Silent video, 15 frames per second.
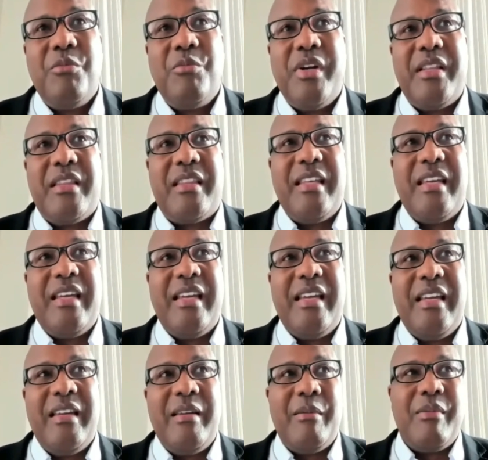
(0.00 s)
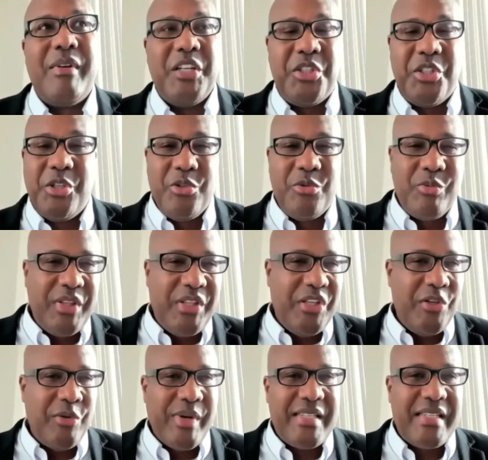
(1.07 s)
with the issues with
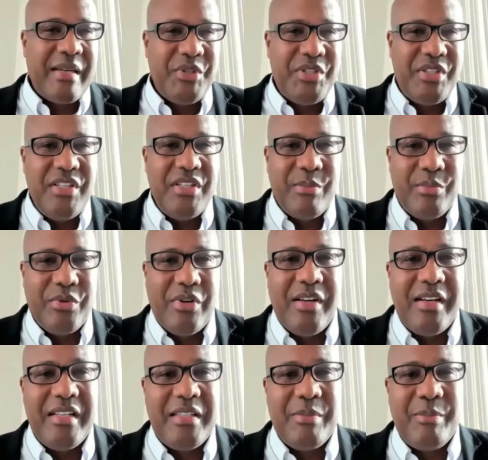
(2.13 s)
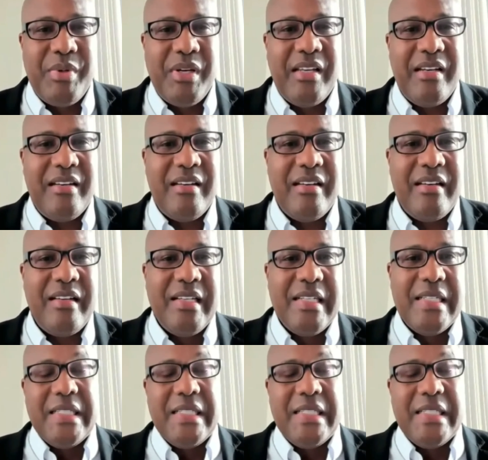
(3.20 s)
the US embassies abroad, it's been